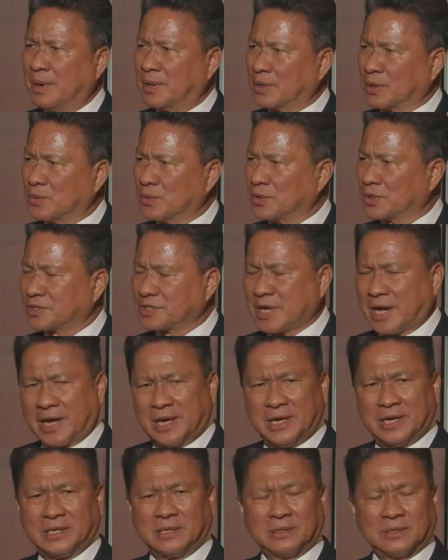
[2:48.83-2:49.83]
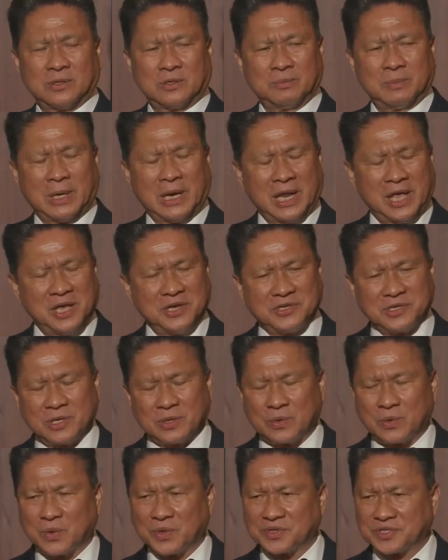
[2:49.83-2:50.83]
or to go to Thailand, go to Malaysia,
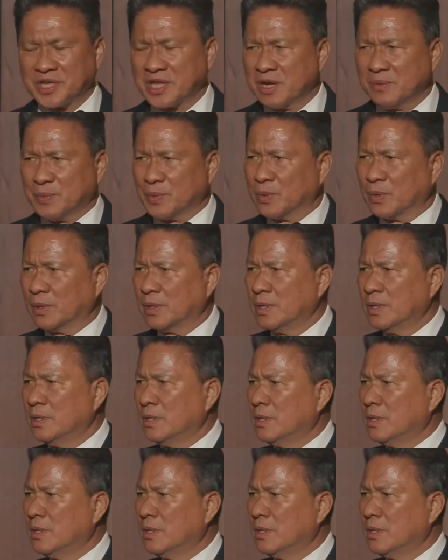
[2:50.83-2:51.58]
go to Singapore,